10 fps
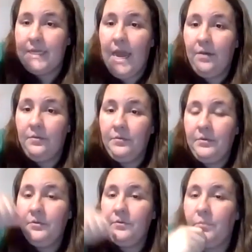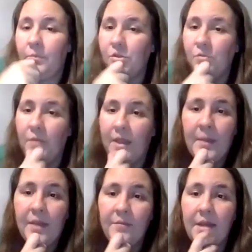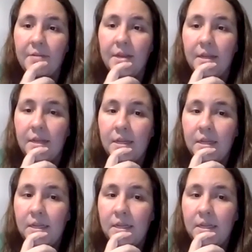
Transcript: down? Which way am I rounding?